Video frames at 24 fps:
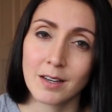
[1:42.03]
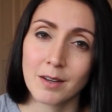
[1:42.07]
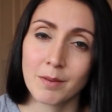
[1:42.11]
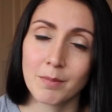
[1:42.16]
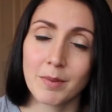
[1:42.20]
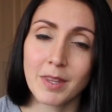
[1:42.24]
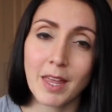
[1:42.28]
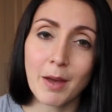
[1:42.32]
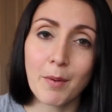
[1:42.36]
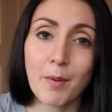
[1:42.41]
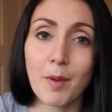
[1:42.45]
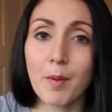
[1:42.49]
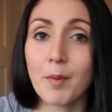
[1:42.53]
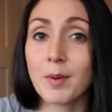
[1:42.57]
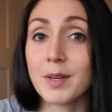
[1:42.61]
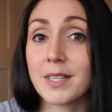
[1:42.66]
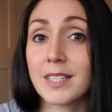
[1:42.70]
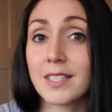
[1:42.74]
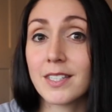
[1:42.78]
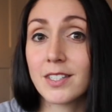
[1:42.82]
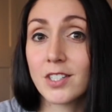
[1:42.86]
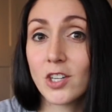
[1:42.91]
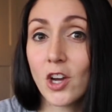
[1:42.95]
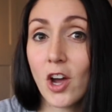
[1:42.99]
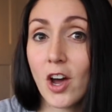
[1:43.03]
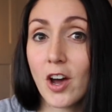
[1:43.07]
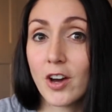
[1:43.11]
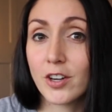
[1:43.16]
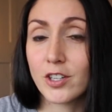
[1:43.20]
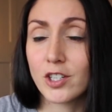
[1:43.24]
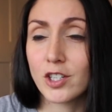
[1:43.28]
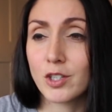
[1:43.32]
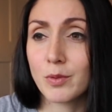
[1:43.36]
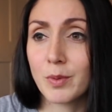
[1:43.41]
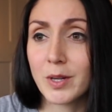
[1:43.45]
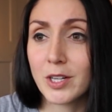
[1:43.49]
But then we were
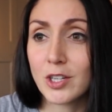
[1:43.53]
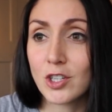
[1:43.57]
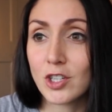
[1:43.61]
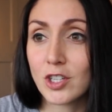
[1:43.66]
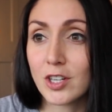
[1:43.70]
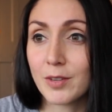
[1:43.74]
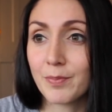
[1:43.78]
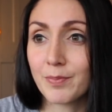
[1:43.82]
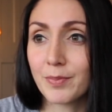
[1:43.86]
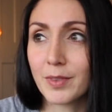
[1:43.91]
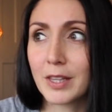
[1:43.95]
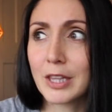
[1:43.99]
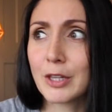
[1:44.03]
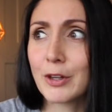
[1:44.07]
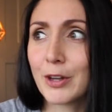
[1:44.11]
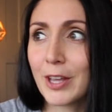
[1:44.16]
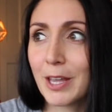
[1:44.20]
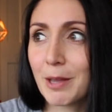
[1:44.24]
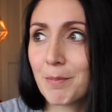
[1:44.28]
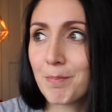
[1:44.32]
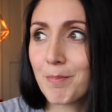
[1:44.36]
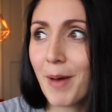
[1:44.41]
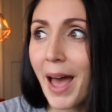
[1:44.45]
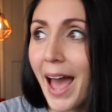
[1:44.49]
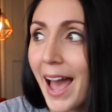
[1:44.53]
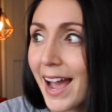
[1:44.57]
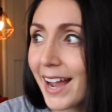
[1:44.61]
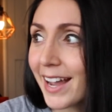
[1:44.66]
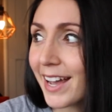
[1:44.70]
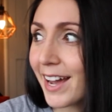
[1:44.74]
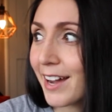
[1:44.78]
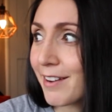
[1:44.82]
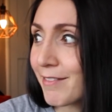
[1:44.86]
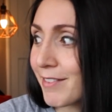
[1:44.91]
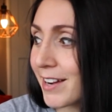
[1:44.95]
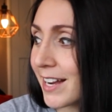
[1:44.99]
discharged, which, looking back,
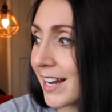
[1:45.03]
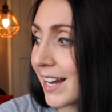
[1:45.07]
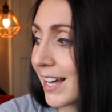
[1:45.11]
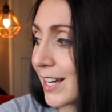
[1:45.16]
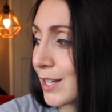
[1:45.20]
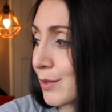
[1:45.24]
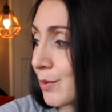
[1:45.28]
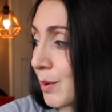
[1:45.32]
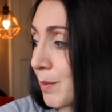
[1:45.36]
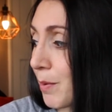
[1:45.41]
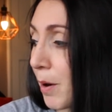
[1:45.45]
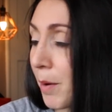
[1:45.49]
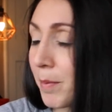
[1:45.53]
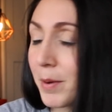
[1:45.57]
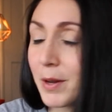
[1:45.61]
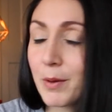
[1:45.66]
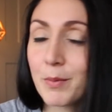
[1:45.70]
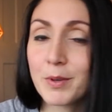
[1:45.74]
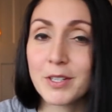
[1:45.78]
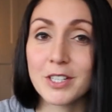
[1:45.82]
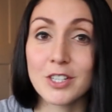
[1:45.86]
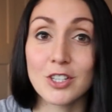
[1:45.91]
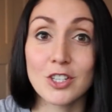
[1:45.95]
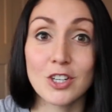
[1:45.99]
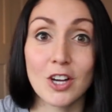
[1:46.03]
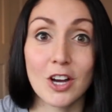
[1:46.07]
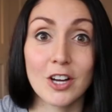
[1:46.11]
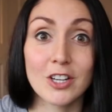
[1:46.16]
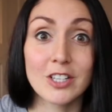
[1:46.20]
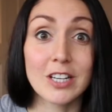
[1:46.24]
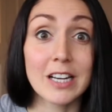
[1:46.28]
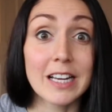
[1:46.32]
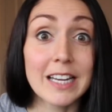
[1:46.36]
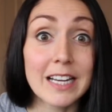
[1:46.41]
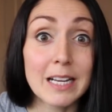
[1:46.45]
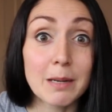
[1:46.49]
I realised we probably were
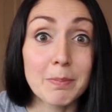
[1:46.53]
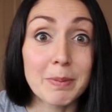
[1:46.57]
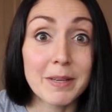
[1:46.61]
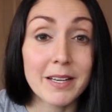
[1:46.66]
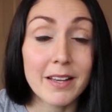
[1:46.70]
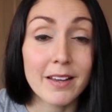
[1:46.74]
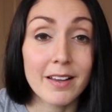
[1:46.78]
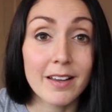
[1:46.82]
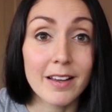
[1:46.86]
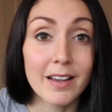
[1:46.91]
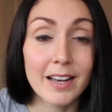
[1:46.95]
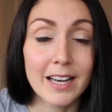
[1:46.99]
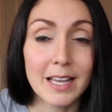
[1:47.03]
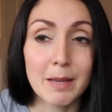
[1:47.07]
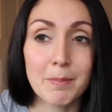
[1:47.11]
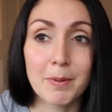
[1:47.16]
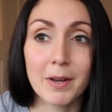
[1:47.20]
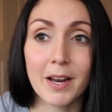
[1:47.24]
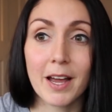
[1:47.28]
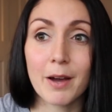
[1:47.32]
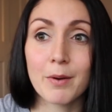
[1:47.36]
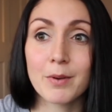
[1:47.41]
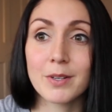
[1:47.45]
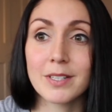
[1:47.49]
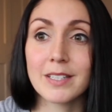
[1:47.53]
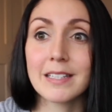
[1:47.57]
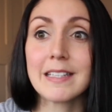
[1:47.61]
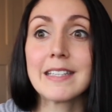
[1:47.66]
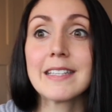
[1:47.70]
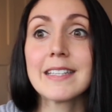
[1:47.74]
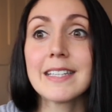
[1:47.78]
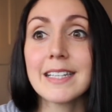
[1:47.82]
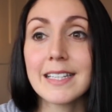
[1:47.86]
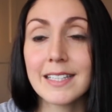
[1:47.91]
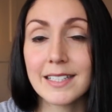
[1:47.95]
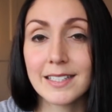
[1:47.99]
discharged a little bit early, but I was
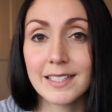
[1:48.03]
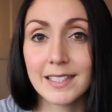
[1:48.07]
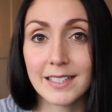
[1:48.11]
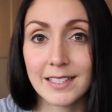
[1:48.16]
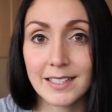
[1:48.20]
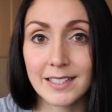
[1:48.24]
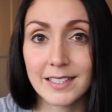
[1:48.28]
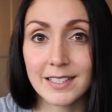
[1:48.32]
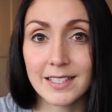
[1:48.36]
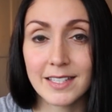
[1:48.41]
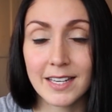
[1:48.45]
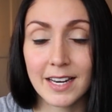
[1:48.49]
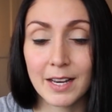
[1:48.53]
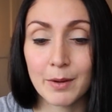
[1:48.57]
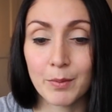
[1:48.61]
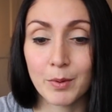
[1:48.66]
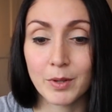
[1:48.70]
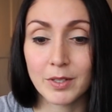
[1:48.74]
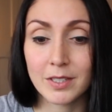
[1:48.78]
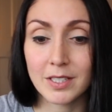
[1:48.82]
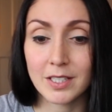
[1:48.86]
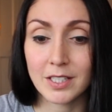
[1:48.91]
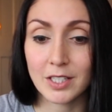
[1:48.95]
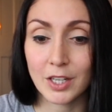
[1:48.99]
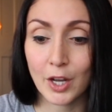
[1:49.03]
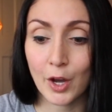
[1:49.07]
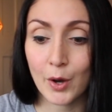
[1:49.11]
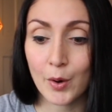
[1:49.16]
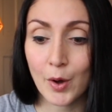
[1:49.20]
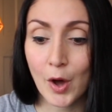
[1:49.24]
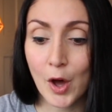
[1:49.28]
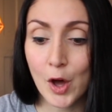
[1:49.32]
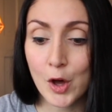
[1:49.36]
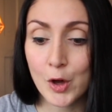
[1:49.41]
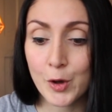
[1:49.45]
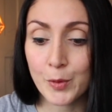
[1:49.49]
insistent that I wanted to go
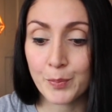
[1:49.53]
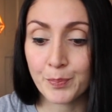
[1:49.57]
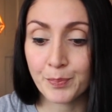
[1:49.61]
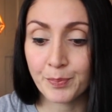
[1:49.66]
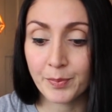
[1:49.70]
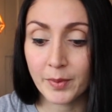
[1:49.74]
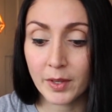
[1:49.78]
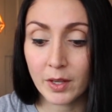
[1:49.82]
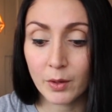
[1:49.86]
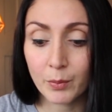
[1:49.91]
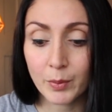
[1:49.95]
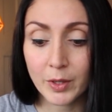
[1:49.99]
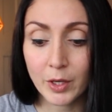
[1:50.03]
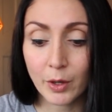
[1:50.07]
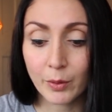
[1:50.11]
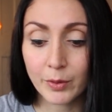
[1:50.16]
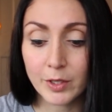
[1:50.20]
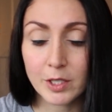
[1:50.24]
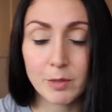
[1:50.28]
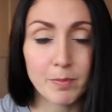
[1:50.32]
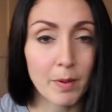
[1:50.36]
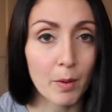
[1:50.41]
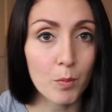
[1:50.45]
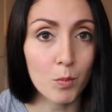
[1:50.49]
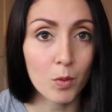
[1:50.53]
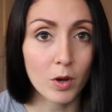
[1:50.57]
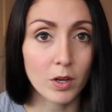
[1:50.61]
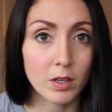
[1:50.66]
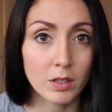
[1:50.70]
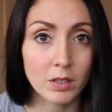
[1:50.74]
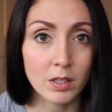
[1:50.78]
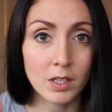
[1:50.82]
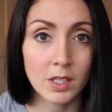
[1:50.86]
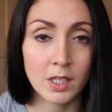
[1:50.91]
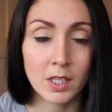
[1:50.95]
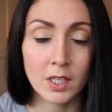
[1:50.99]
home. We'd only spent
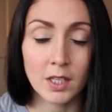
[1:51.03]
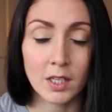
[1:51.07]
one